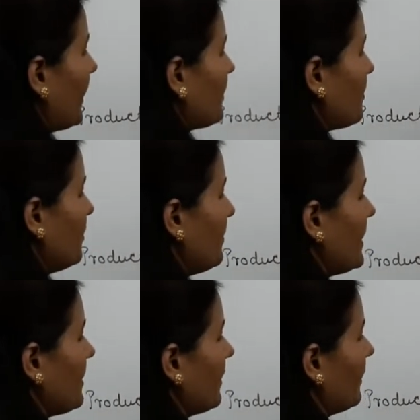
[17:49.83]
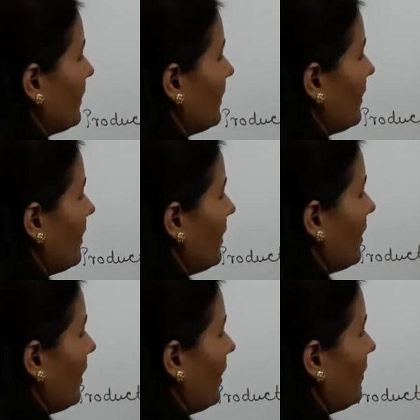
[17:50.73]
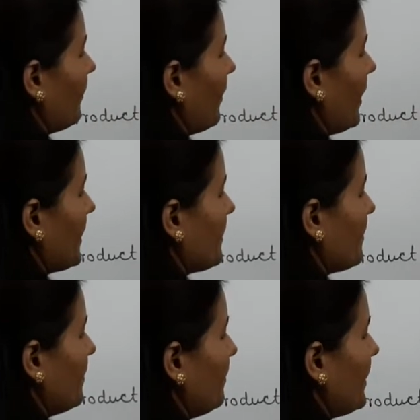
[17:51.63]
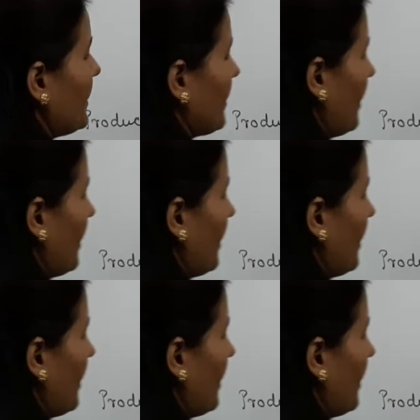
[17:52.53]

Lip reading: into beta. Alpha into beta.